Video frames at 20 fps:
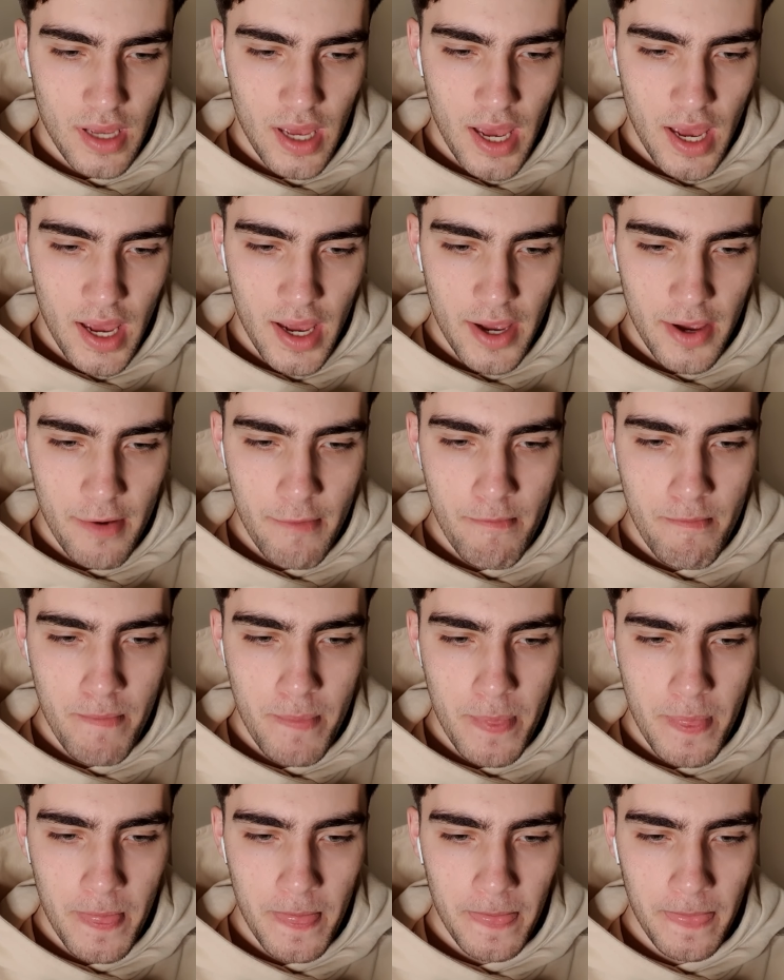Um,
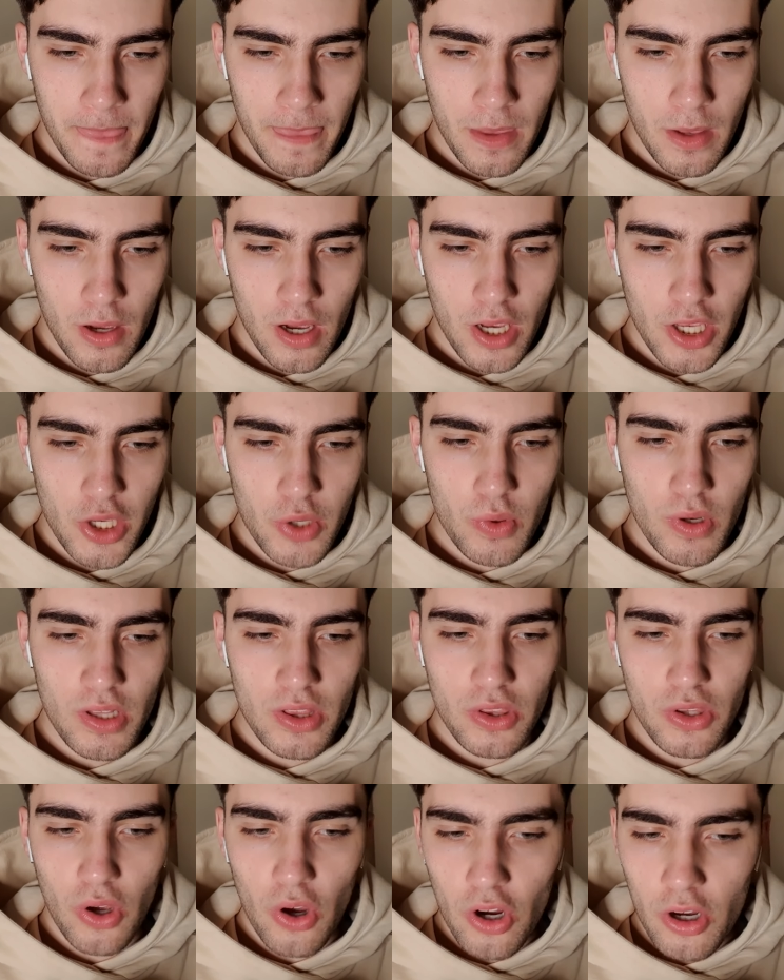are you a
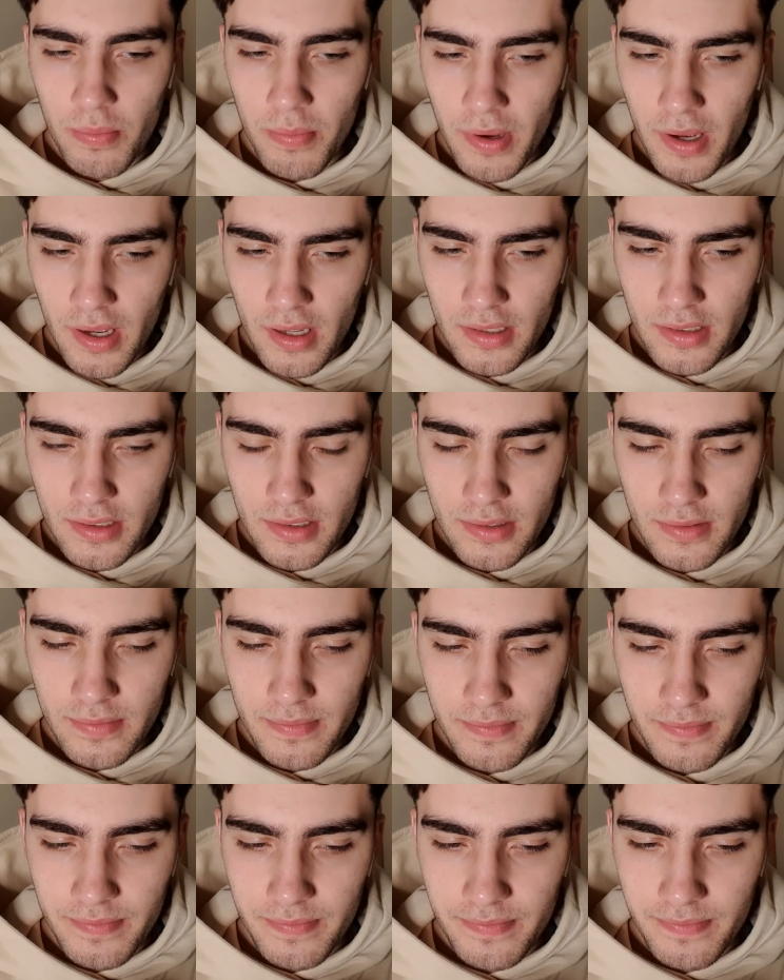dog person
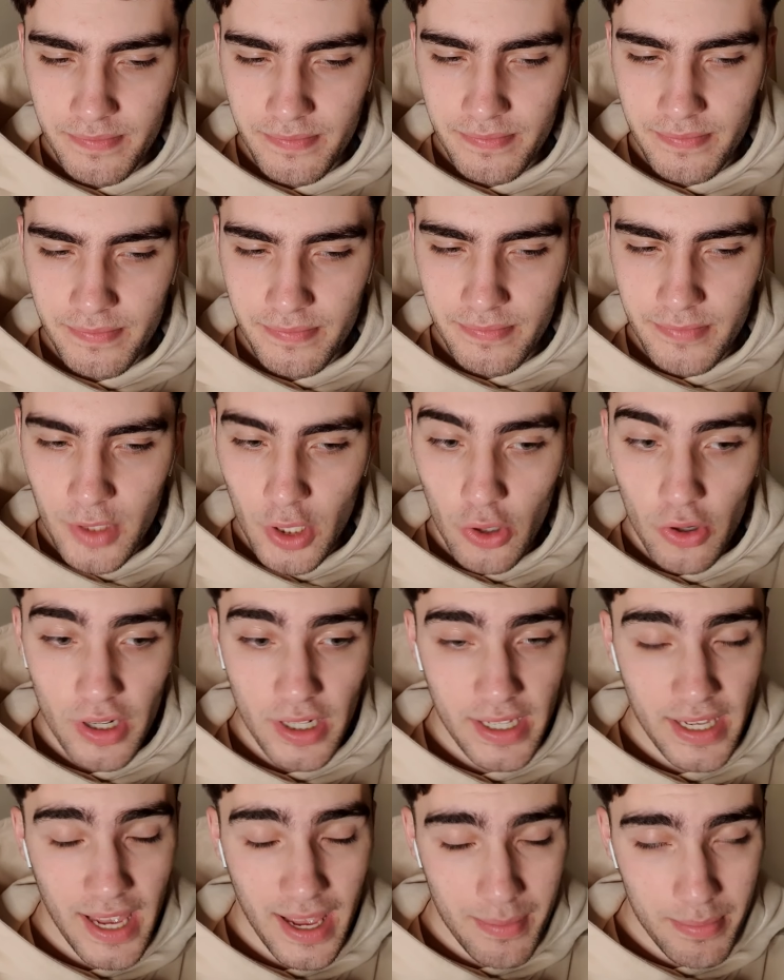or
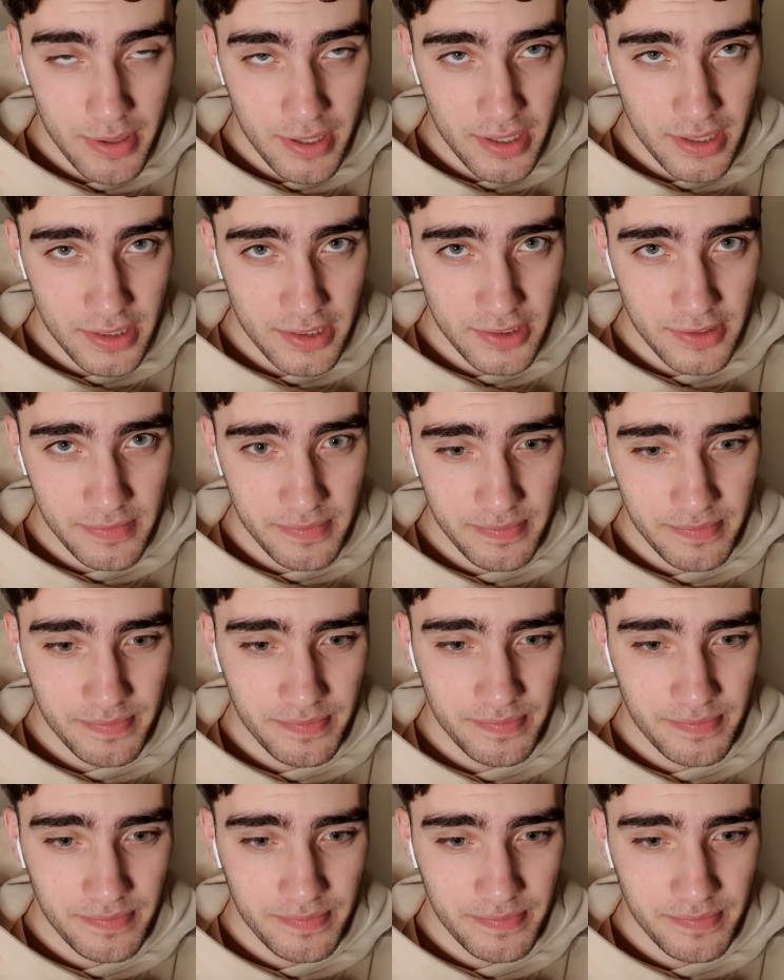a cat person?